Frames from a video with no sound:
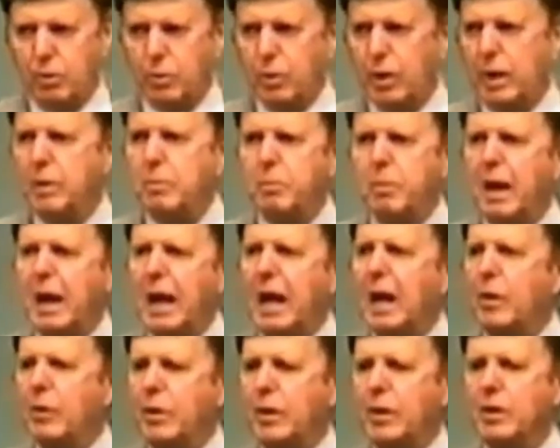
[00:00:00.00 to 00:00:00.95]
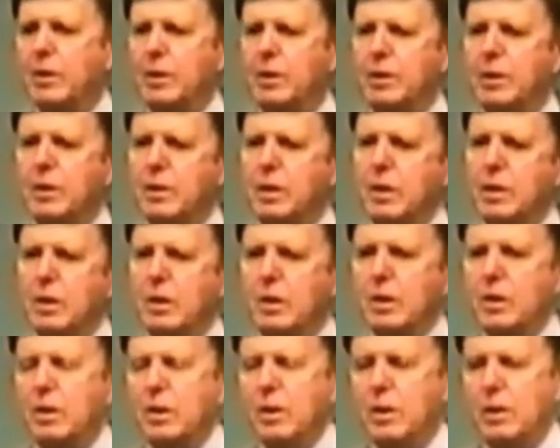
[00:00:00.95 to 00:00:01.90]
great power
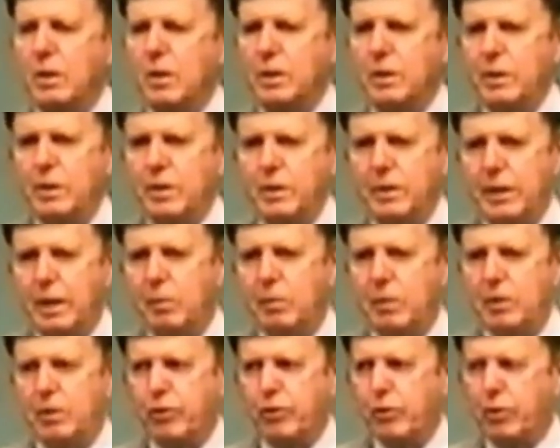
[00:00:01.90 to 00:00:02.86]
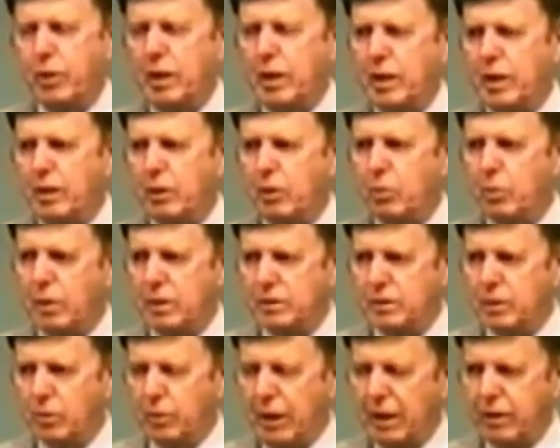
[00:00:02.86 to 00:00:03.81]
demonstrating the
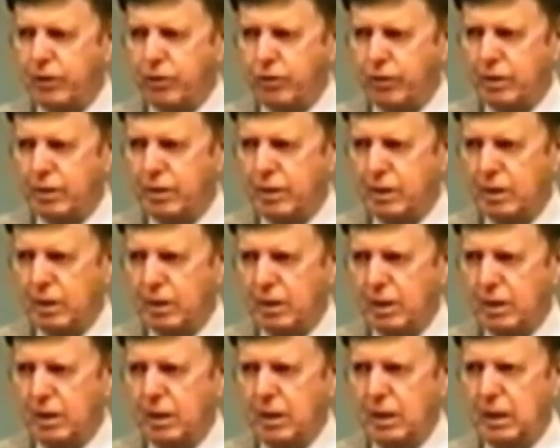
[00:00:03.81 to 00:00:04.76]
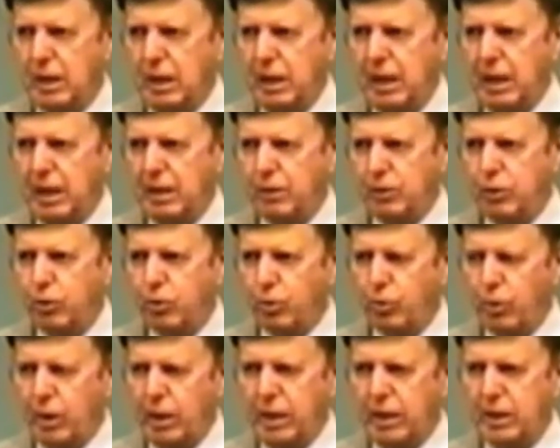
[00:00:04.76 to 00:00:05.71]
resurrection, and
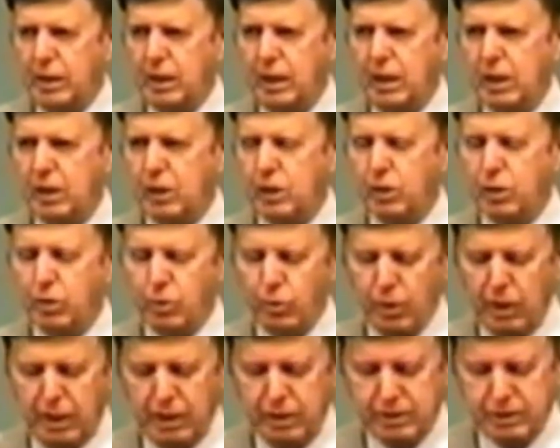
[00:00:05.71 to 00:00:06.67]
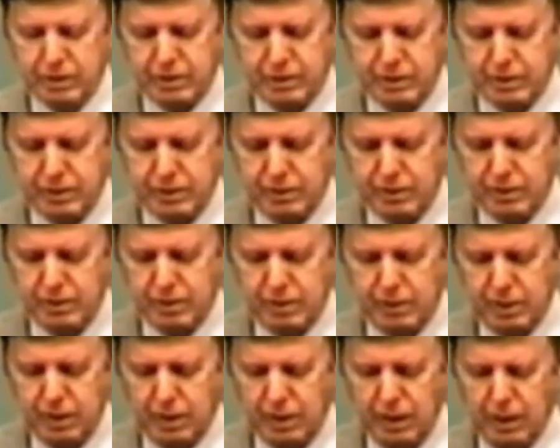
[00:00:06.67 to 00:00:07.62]
great grace.
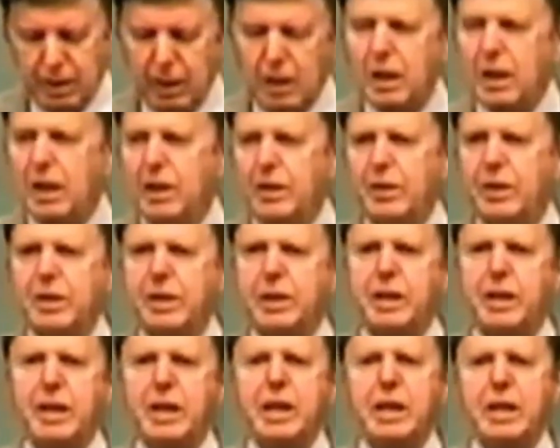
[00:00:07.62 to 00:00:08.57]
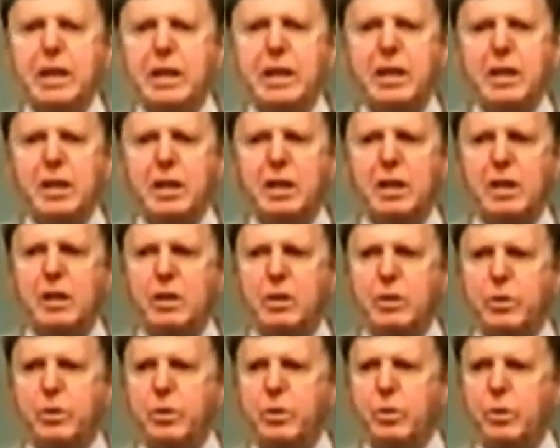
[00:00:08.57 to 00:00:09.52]
And the key
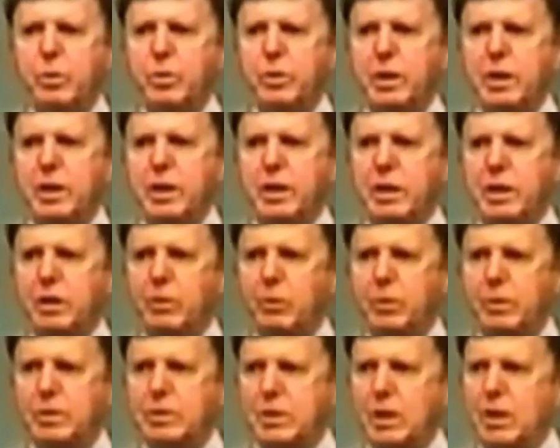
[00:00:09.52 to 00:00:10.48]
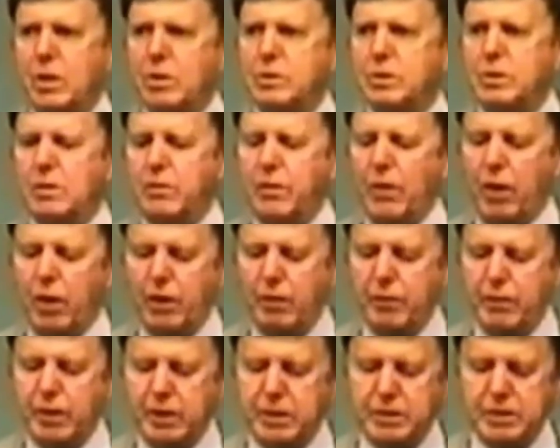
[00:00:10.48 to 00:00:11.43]
to the results of all
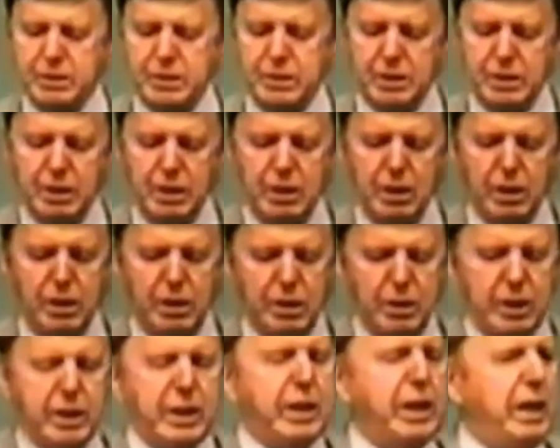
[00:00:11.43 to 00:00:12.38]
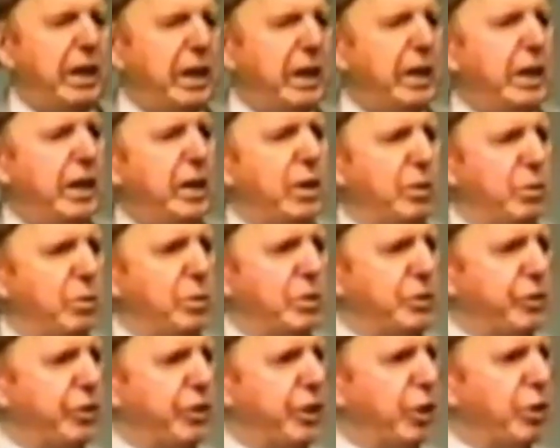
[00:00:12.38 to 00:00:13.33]
of this, the key
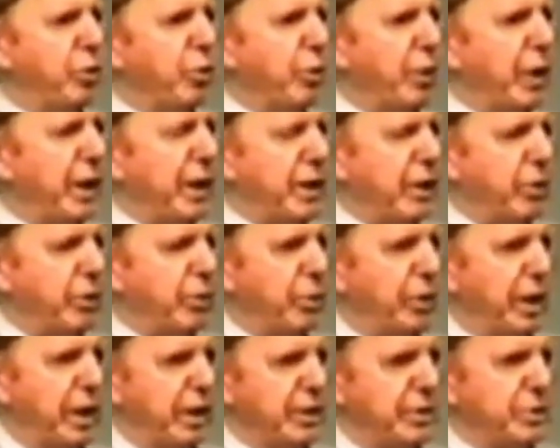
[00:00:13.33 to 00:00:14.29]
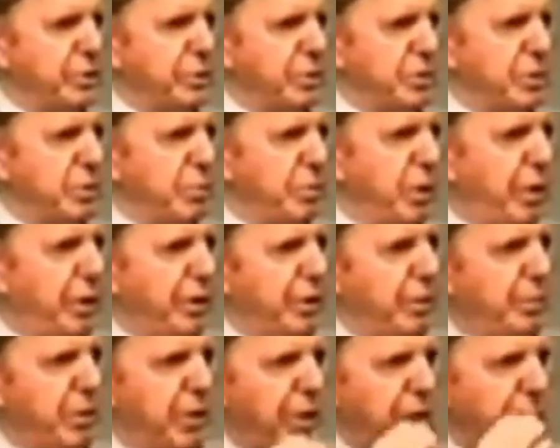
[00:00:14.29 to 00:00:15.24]
was the great grace was upon
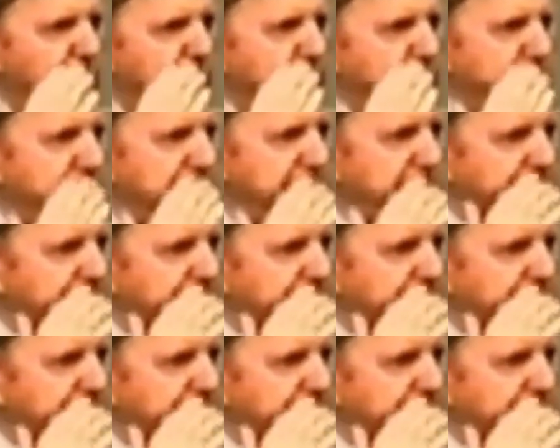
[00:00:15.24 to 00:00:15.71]
them all.